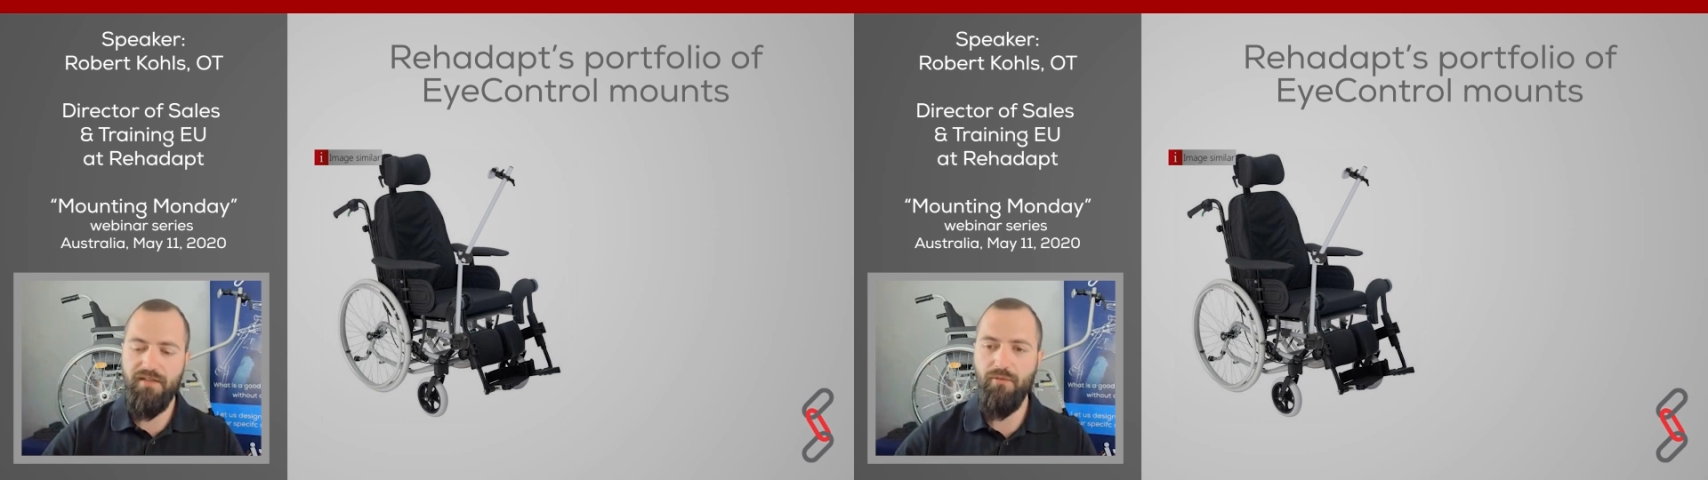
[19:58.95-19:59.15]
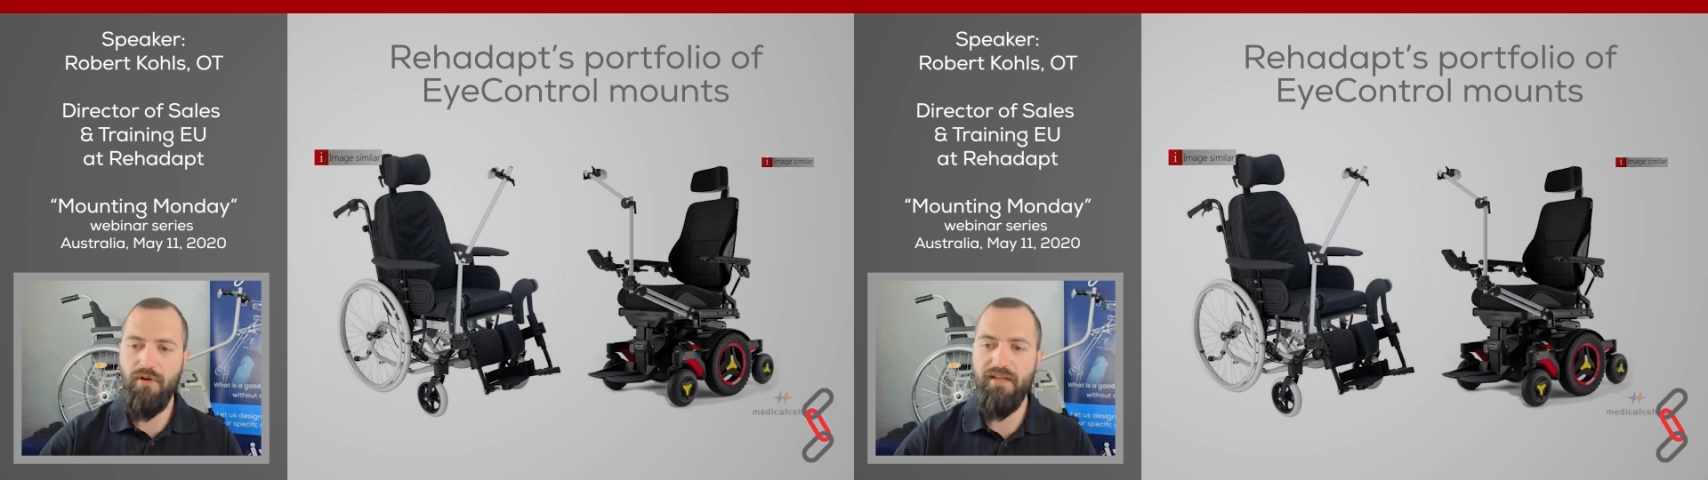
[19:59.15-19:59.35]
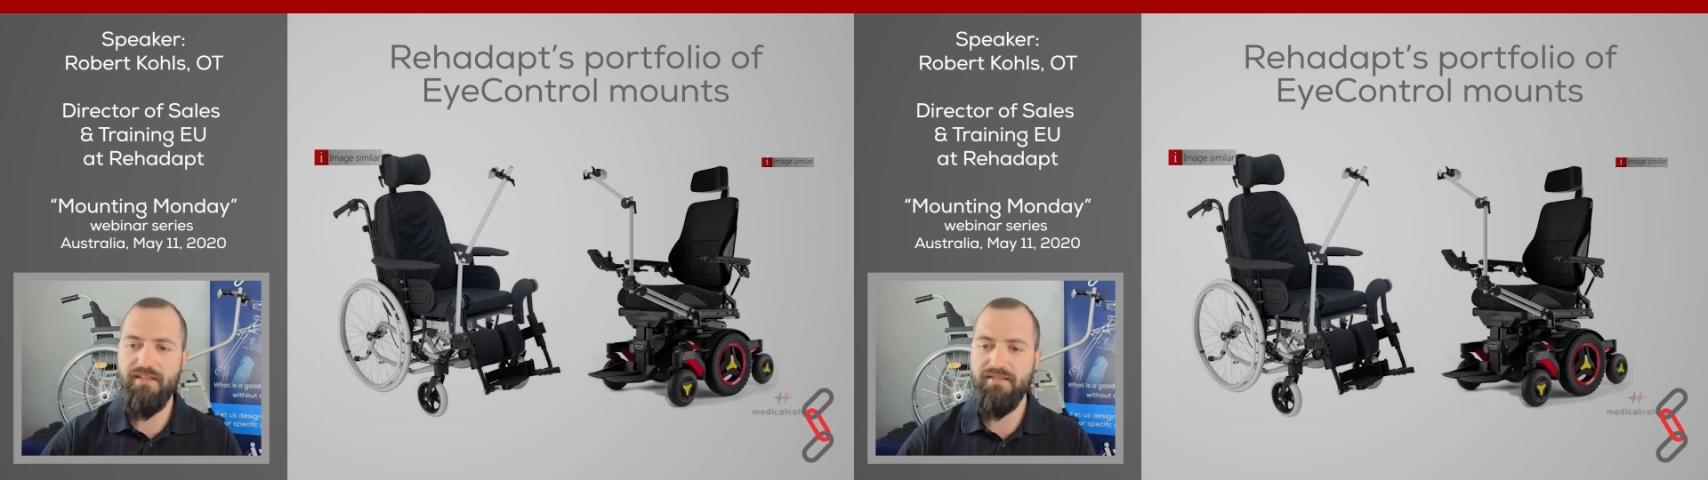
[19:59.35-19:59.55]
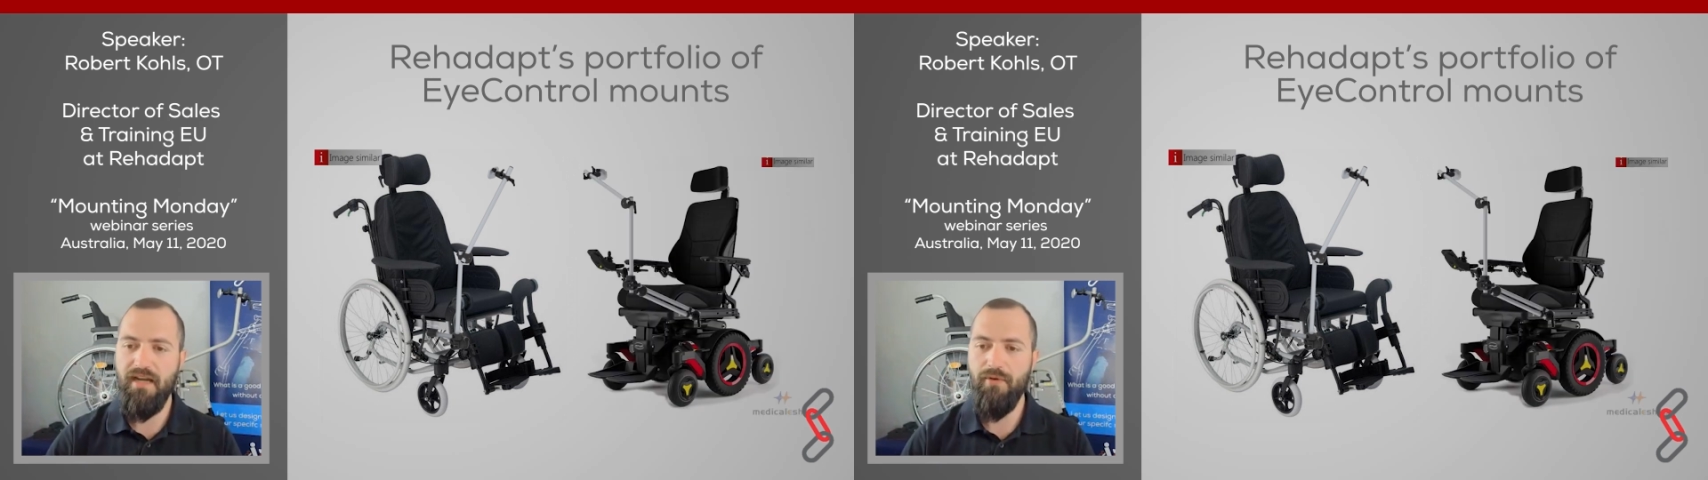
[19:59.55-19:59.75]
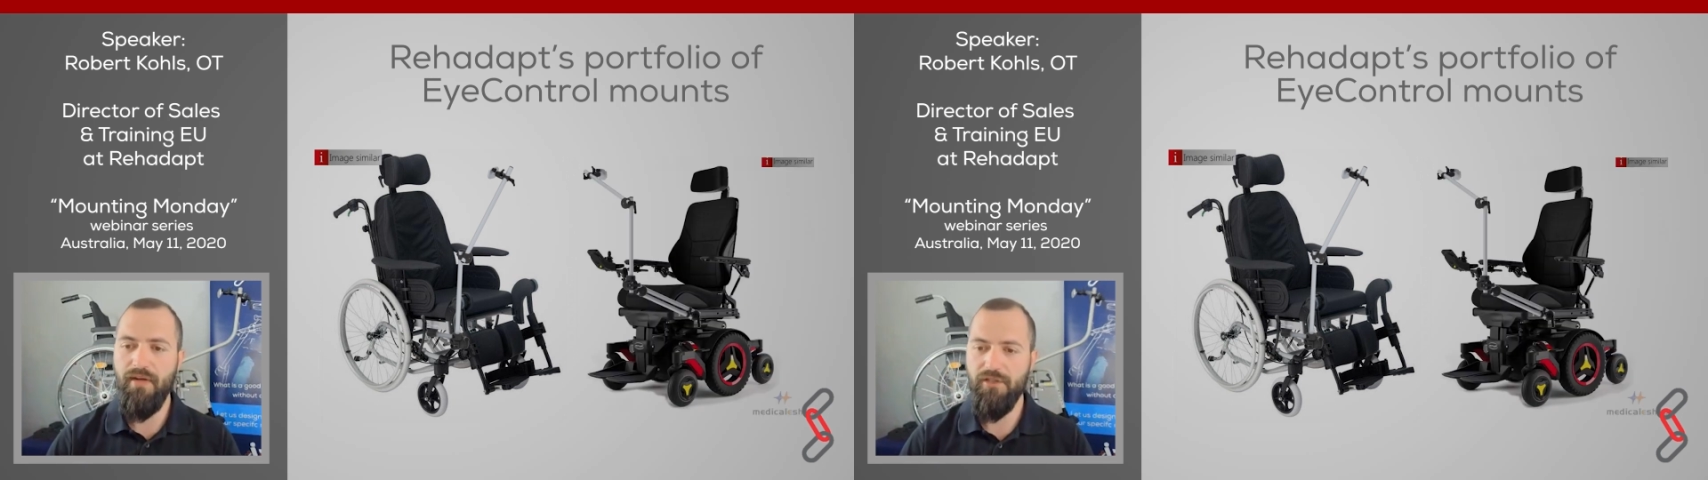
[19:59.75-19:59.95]
the right
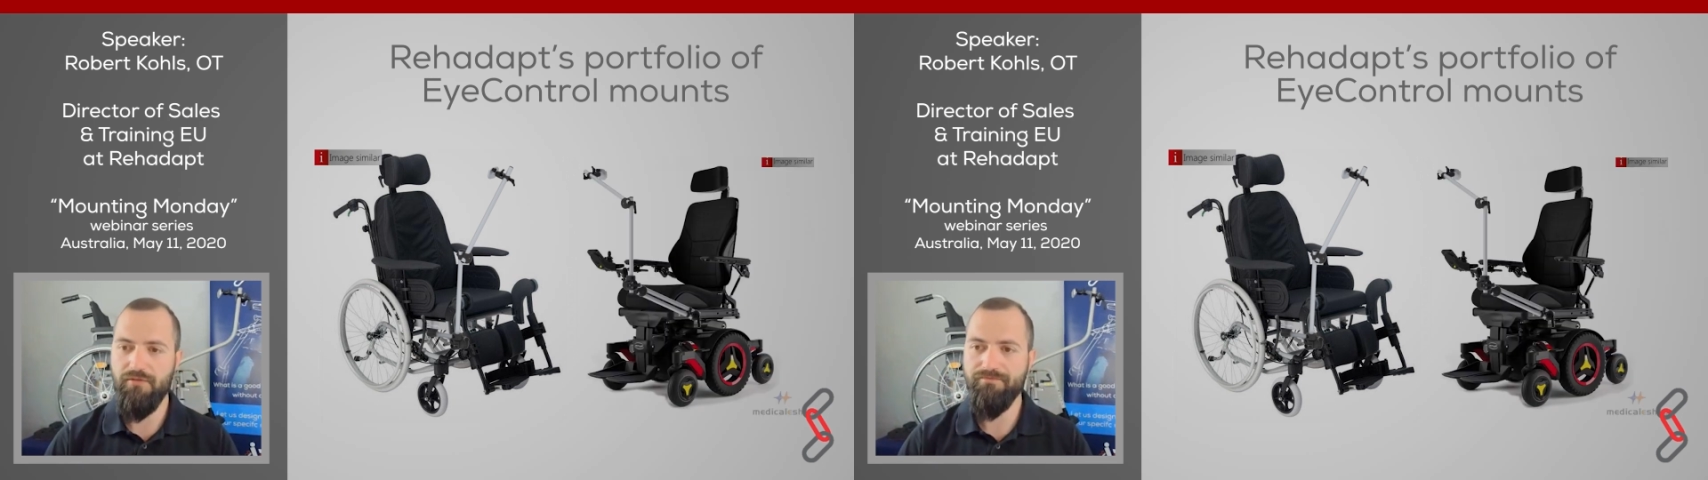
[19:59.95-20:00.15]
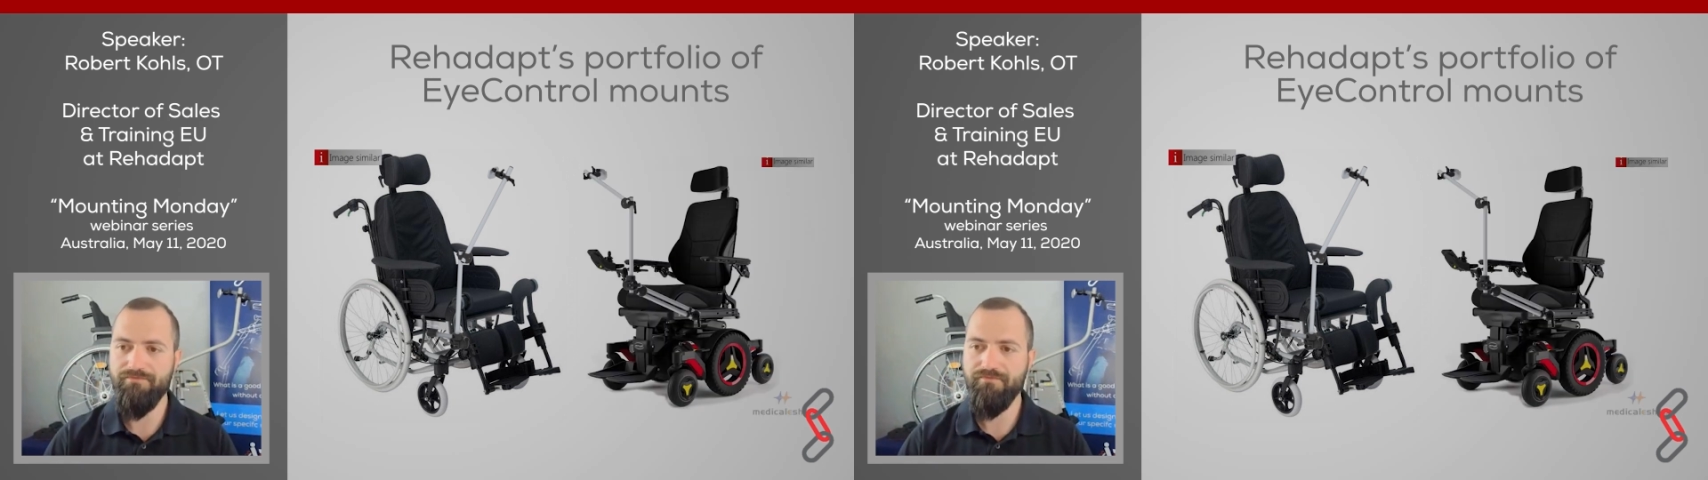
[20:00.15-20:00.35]
direction.